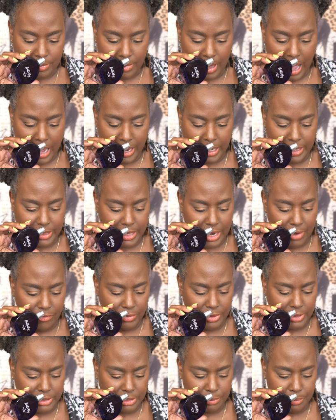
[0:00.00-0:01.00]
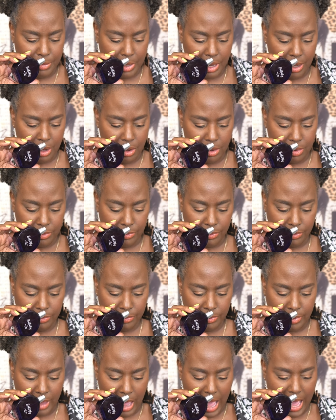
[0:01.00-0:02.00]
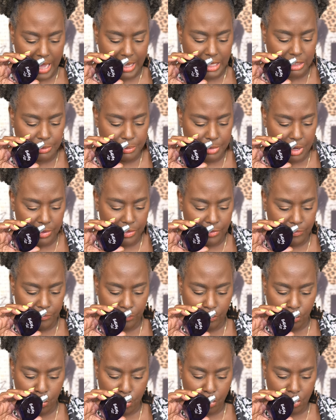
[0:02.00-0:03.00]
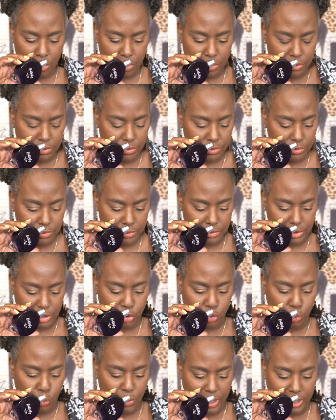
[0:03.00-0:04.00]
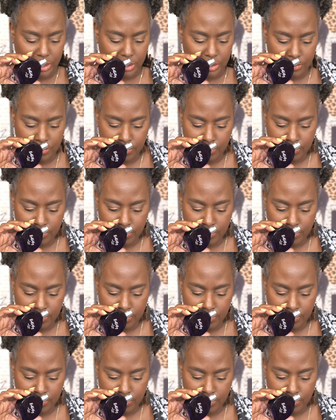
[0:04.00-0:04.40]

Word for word: I can definitely smell I can smell the floral, the sweet.